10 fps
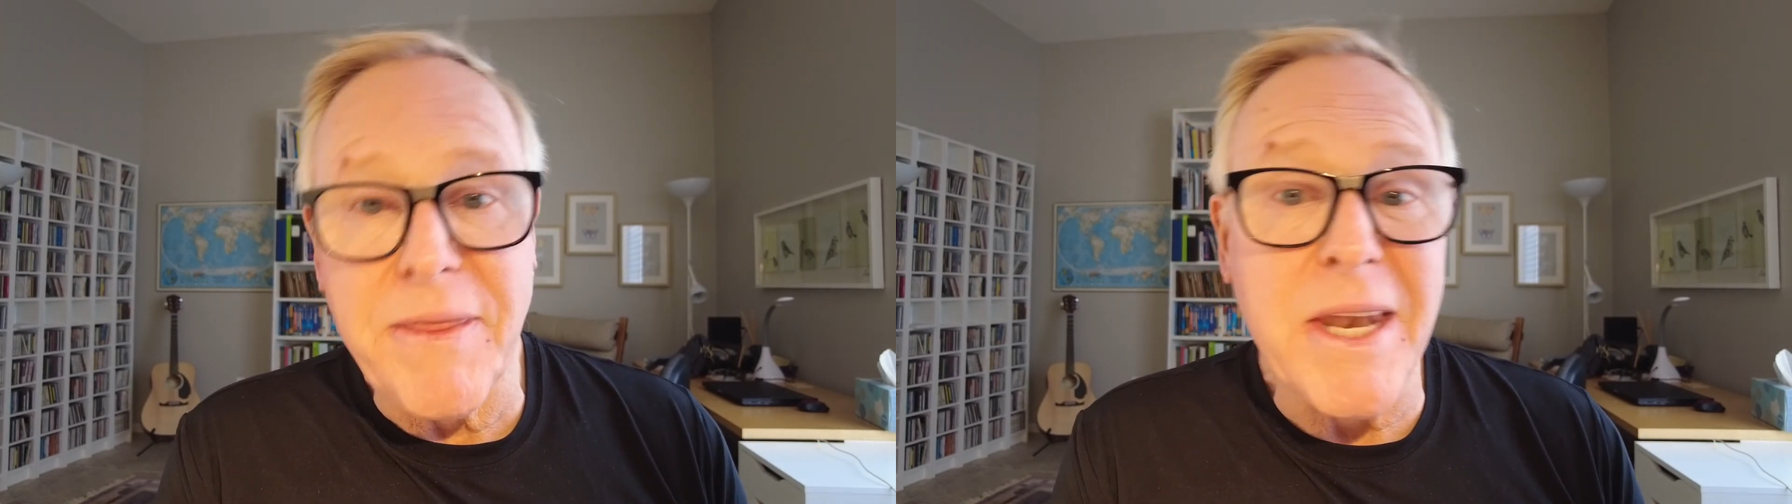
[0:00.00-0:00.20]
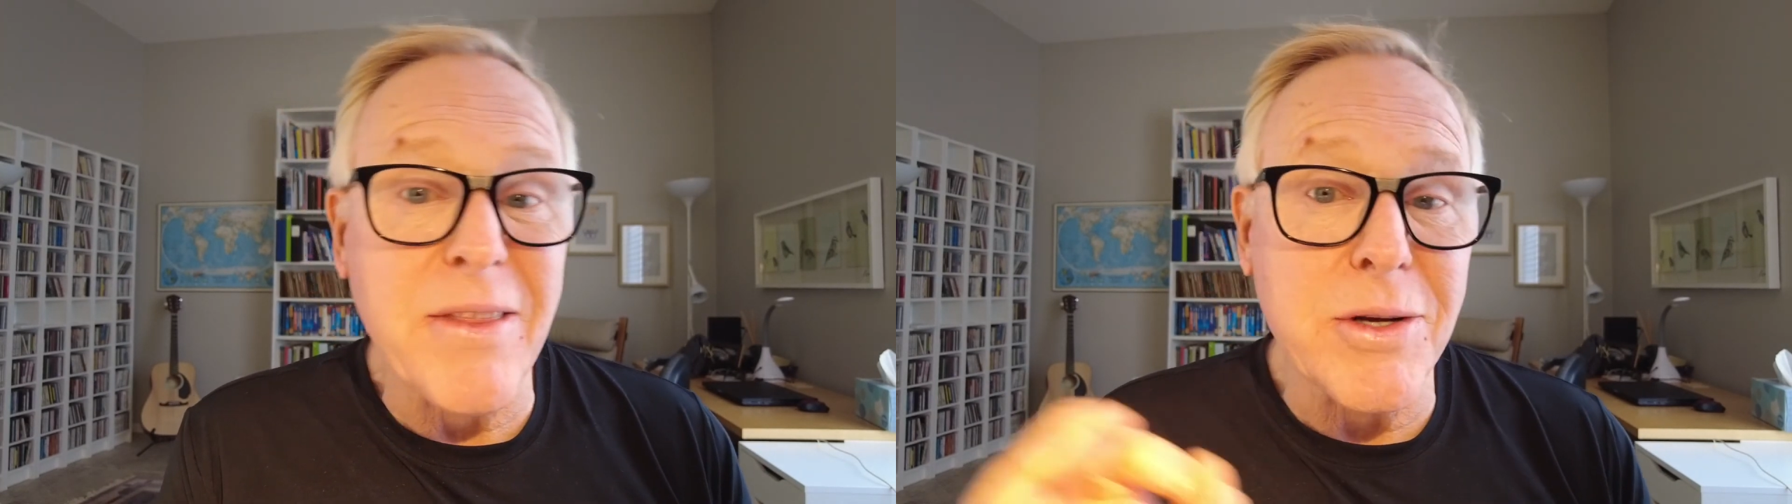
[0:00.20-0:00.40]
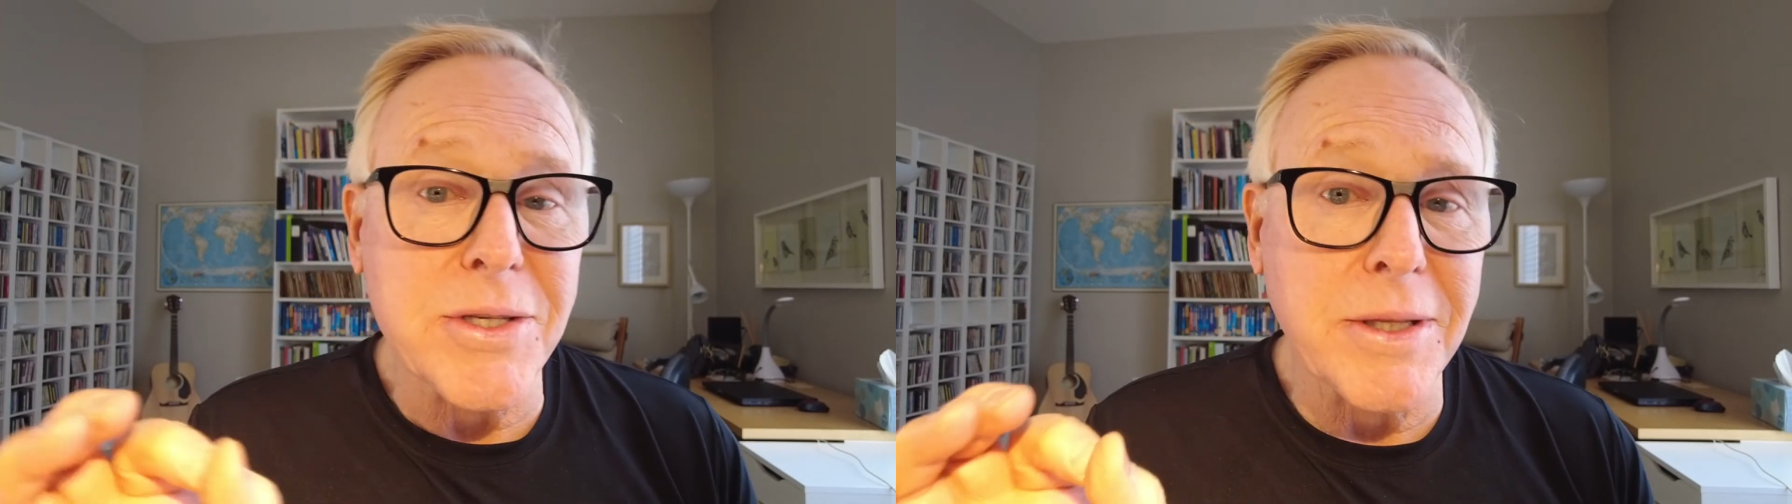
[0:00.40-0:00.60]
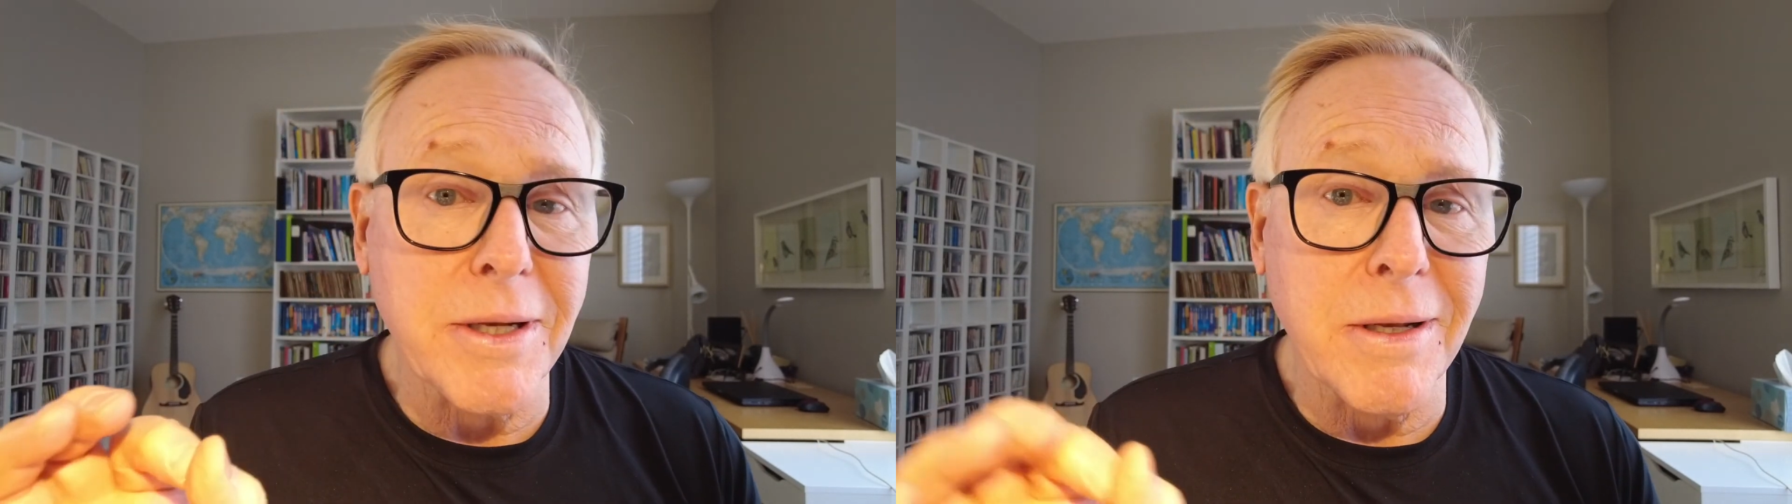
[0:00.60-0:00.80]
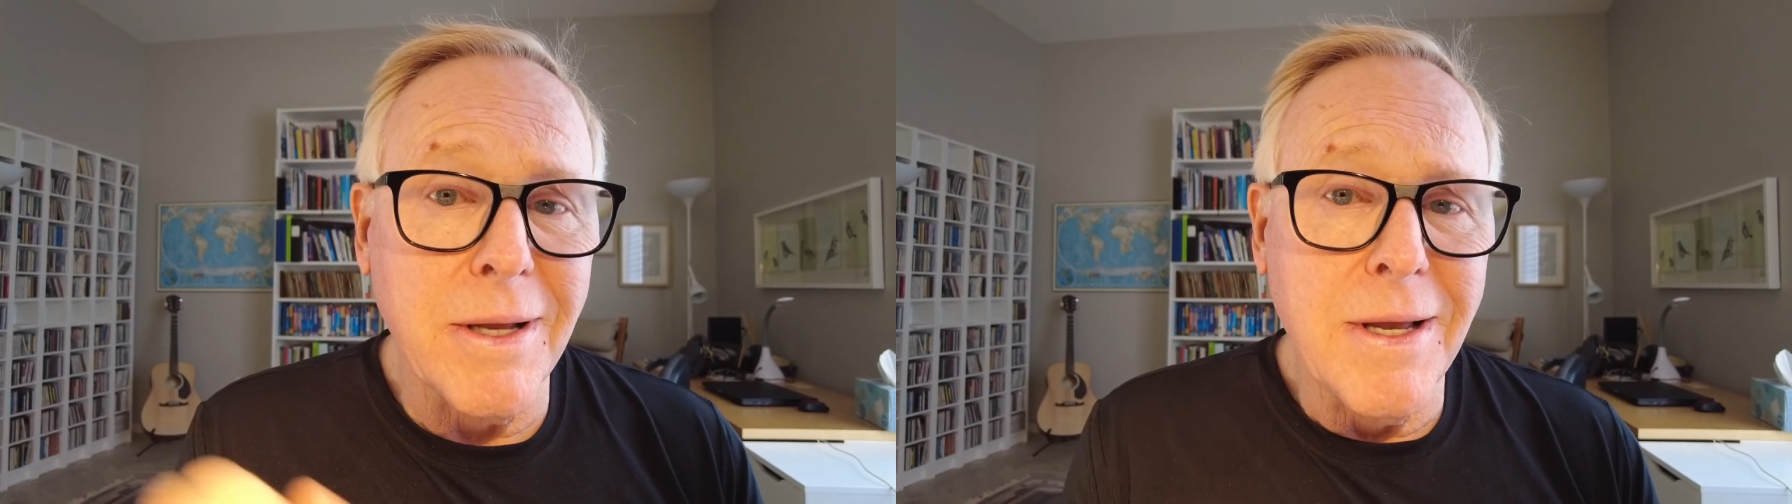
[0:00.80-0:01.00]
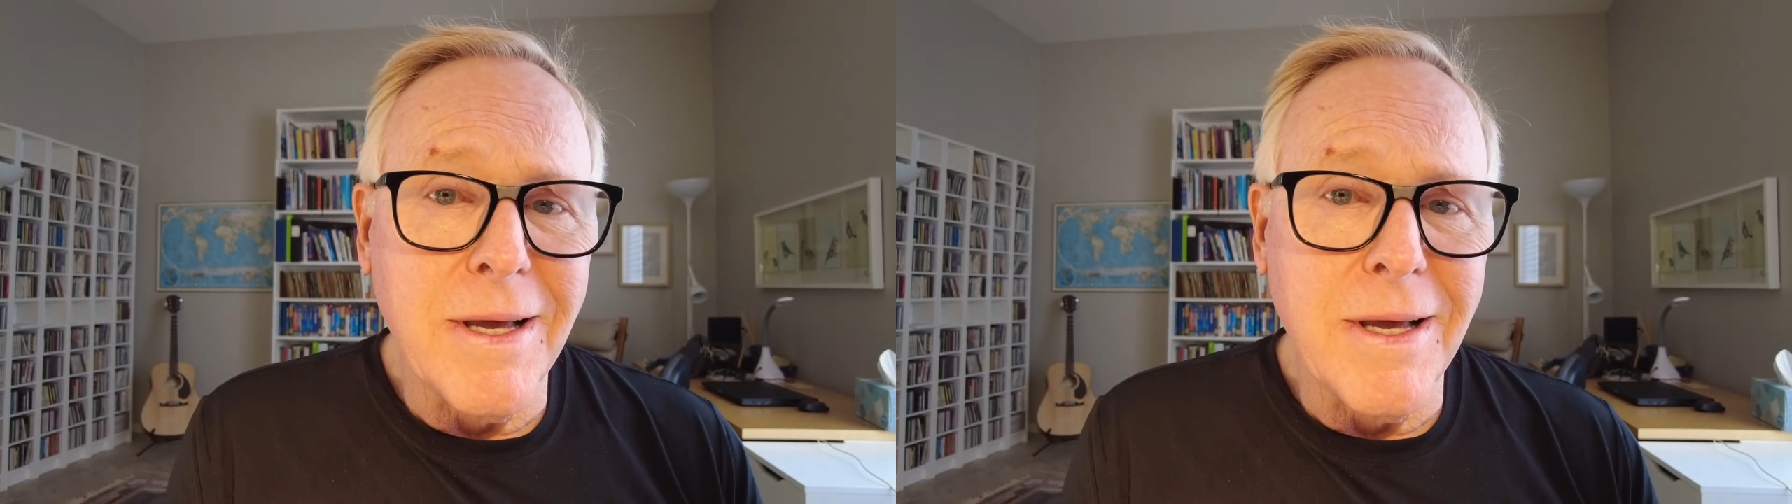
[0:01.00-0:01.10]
And then there's a little